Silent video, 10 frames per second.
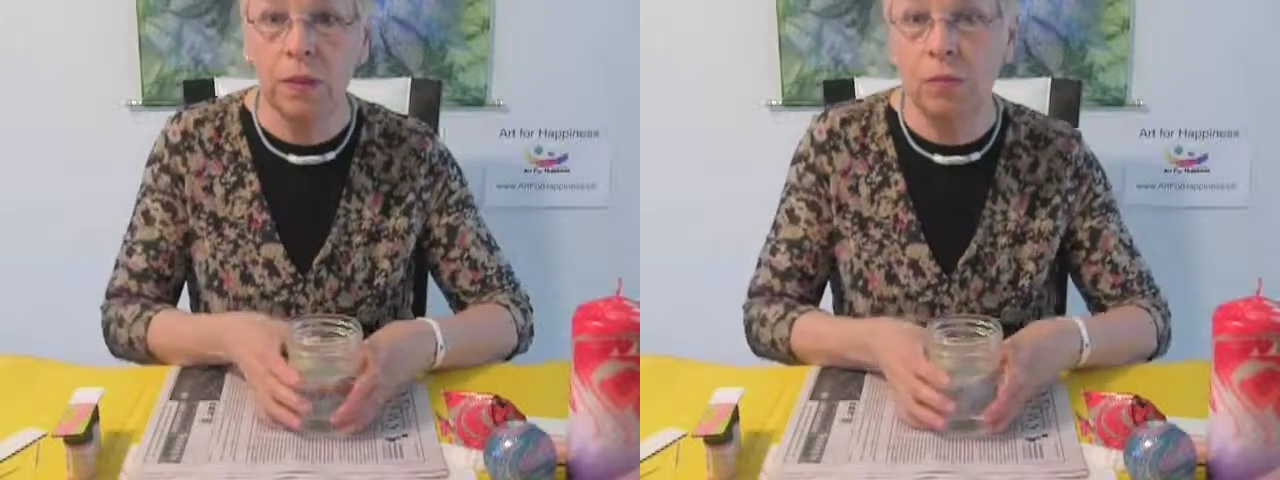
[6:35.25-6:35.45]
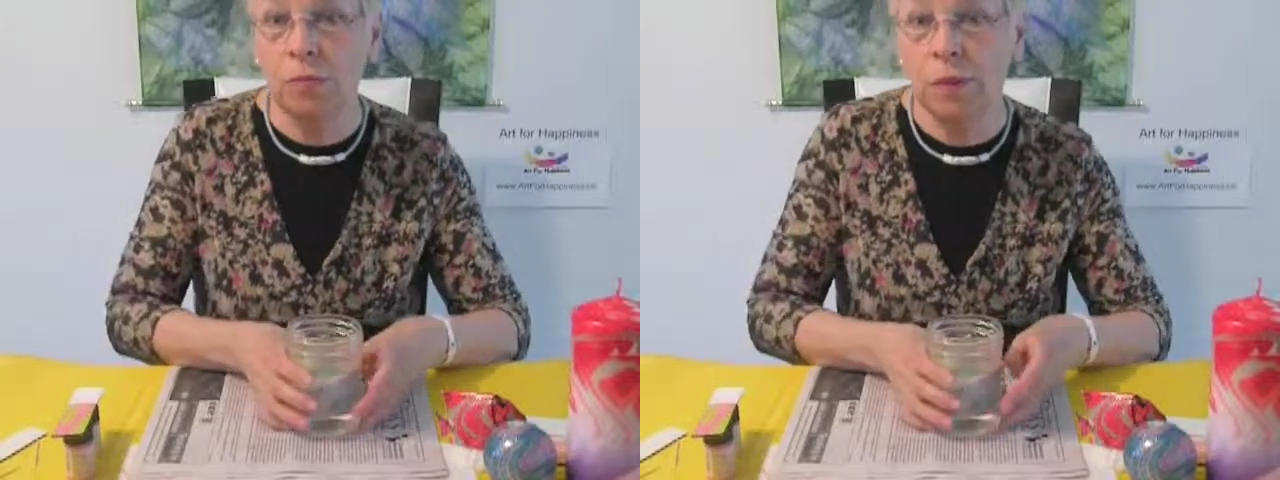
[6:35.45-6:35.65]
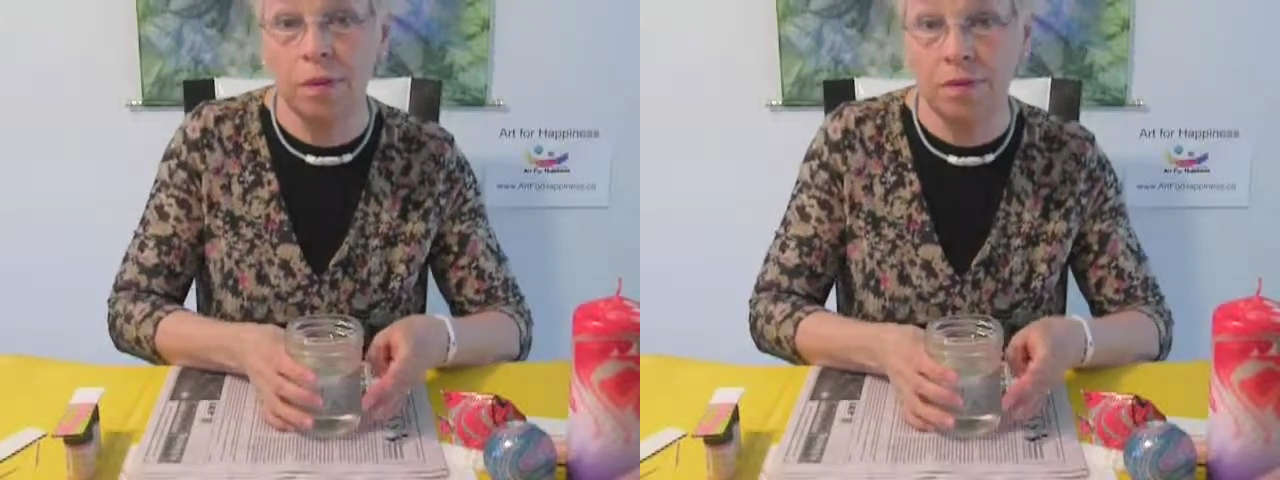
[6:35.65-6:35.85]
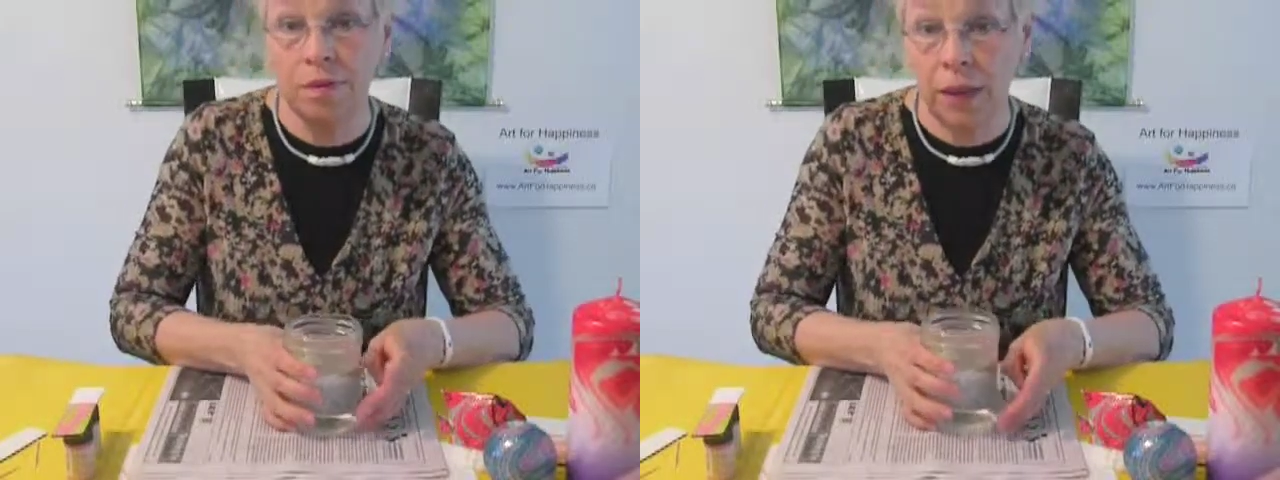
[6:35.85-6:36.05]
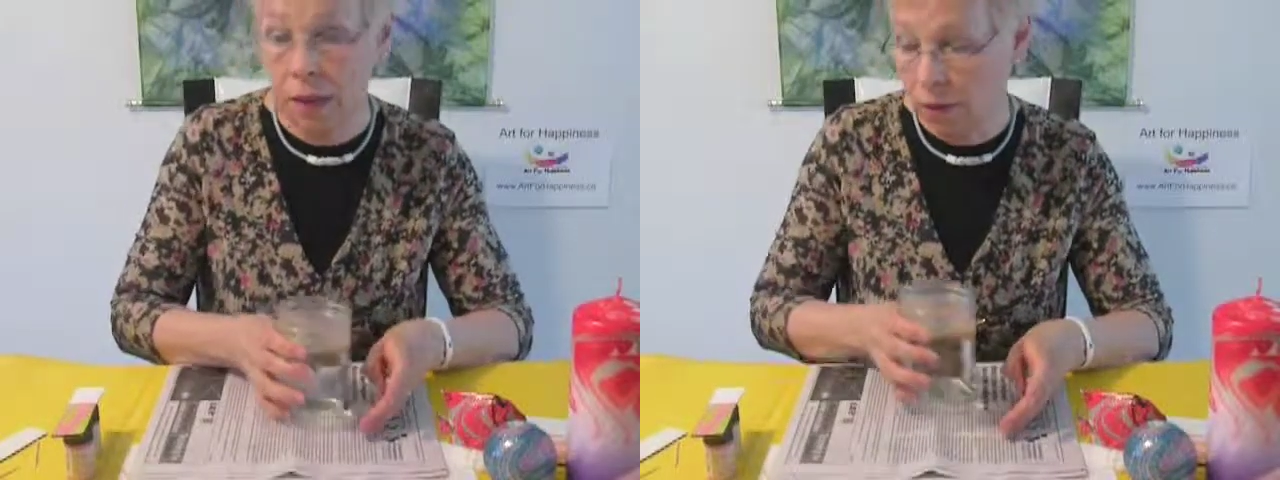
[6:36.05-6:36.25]
is
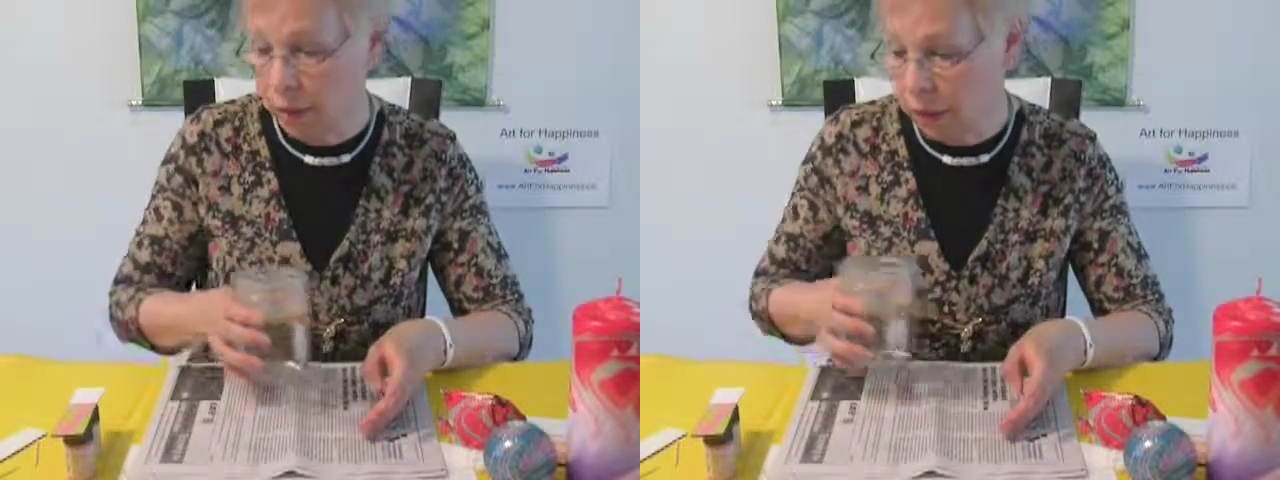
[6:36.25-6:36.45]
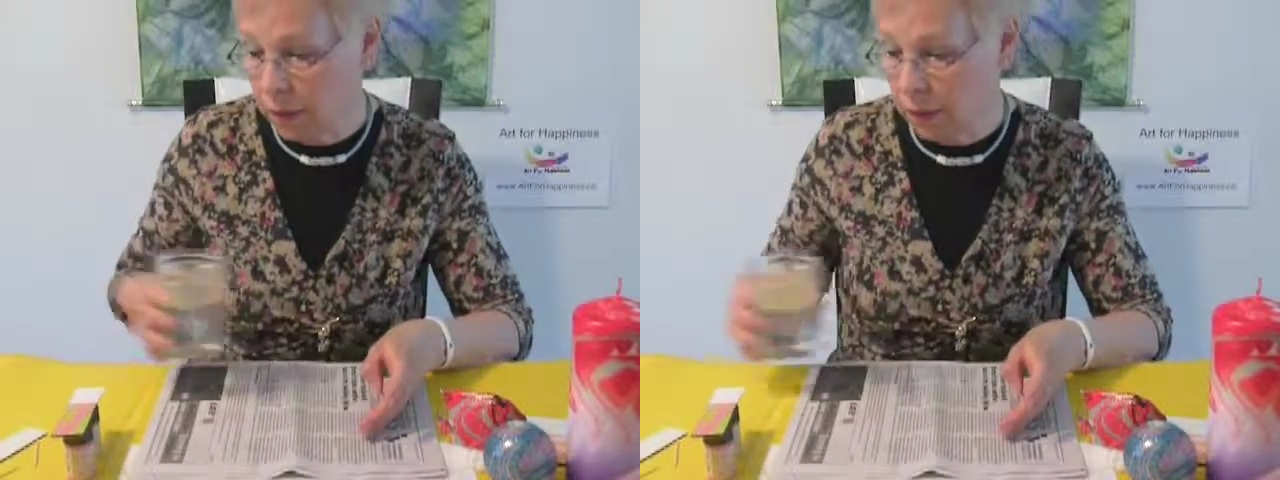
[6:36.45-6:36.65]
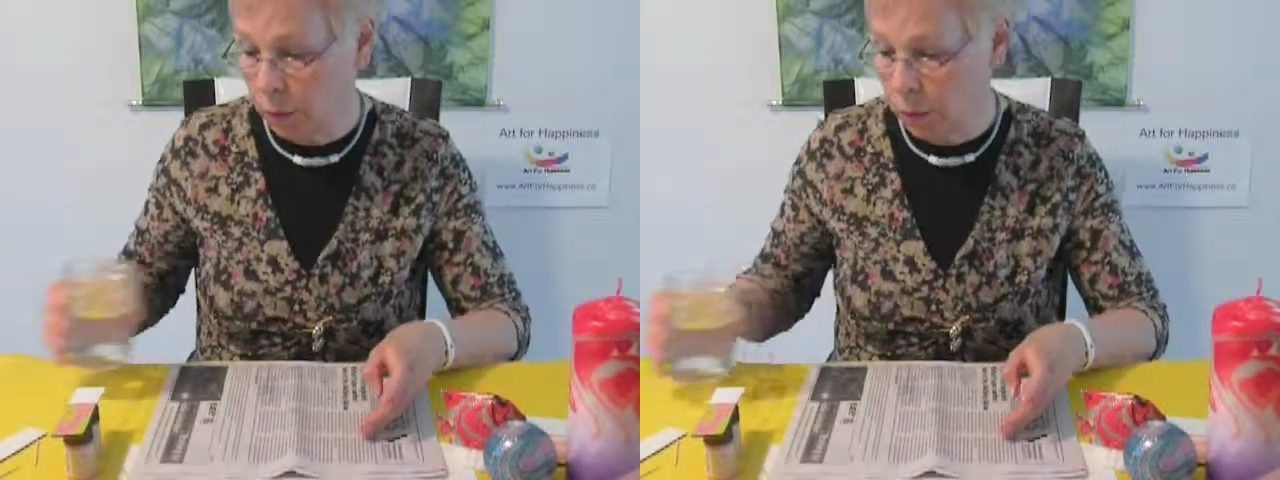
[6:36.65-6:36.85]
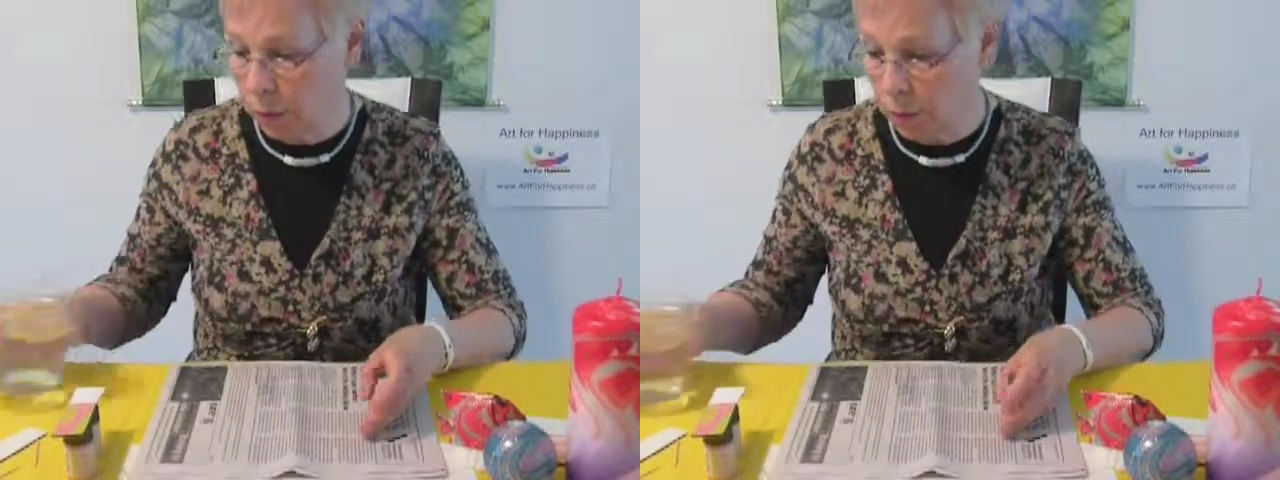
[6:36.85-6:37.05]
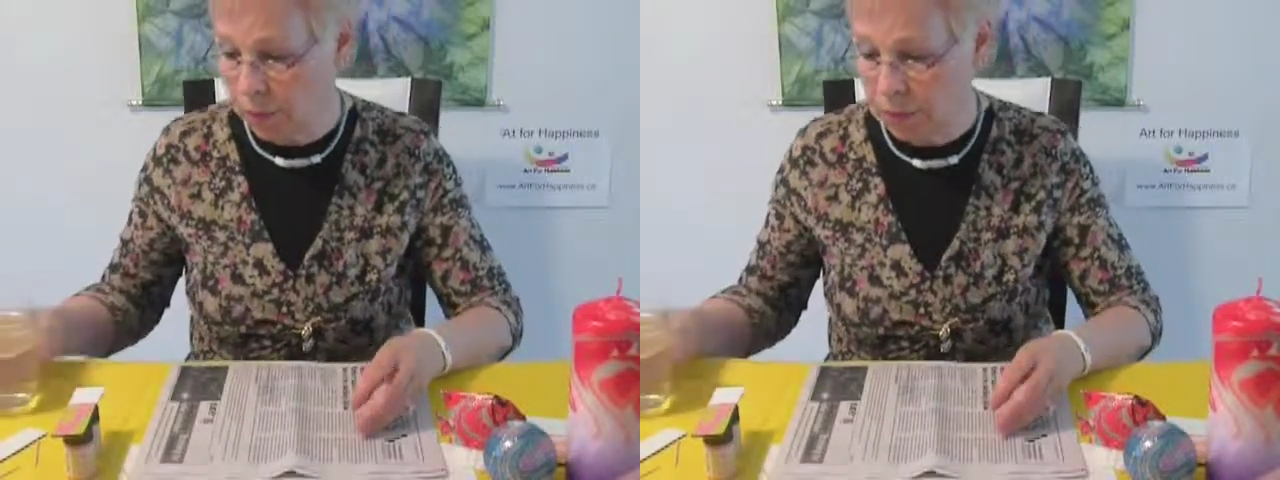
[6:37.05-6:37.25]
very, very
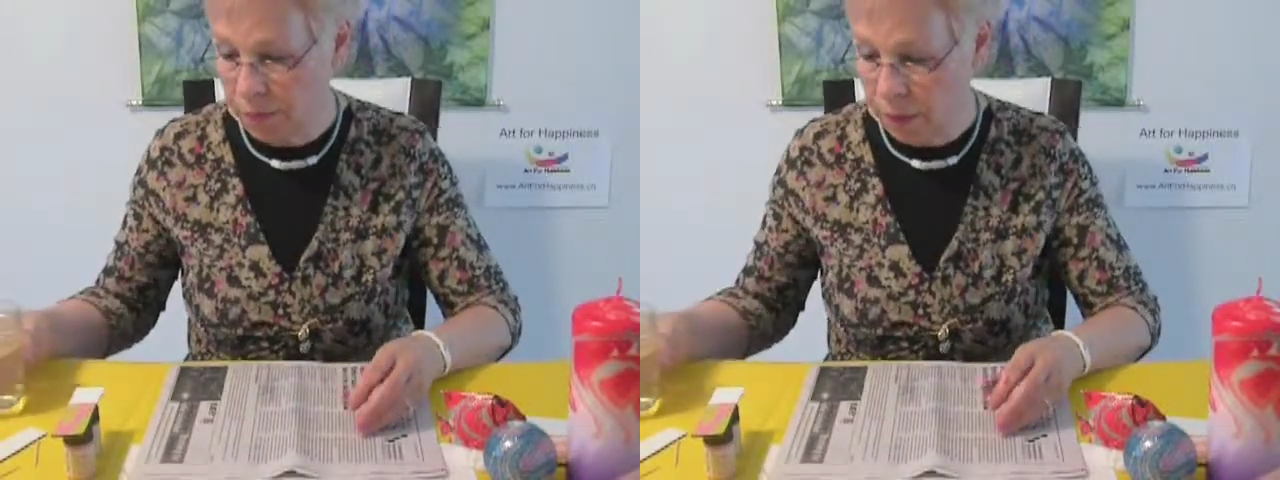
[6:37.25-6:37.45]
simple.